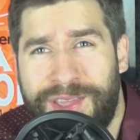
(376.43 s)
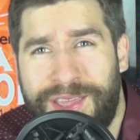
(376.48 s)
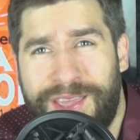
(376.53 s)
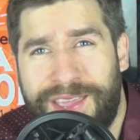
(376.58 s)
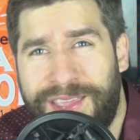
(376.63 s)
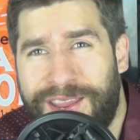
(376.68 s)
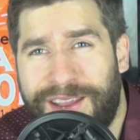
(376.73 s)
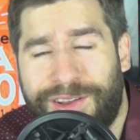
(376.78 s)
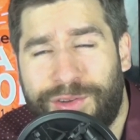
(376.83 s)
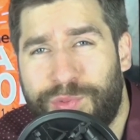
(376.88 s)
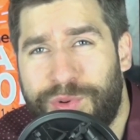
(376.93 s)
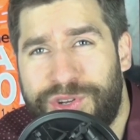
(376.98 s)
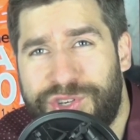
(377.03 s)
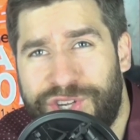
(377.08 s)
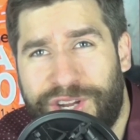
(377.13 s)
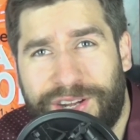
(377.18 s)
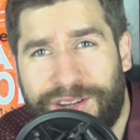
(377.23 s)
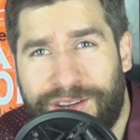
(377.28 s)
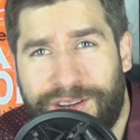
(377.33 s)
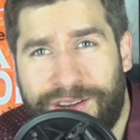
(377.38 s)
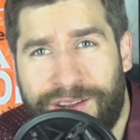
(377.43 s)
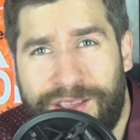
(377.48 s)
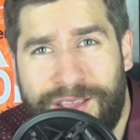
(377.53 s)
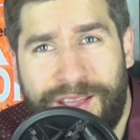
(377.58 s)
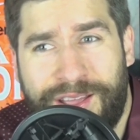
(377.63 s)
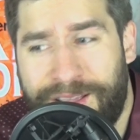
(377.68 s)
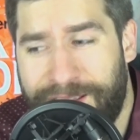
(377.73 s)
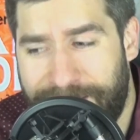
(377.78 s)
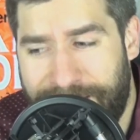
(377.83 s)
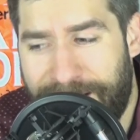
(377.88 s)
It gets rejected
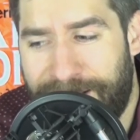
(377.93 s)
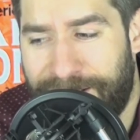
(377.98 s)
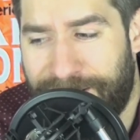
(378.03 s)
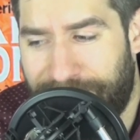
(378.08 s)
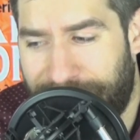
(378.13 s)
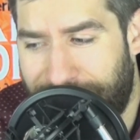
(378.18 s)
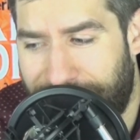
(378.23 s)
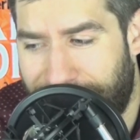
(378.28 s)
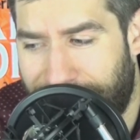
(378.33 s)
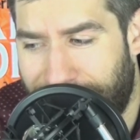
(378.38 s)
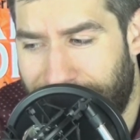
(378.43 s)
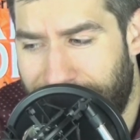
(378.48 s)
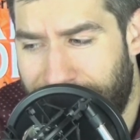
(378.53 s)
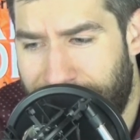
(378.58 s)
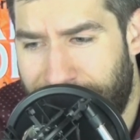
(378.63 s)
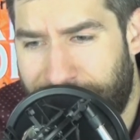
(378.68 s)
again and again,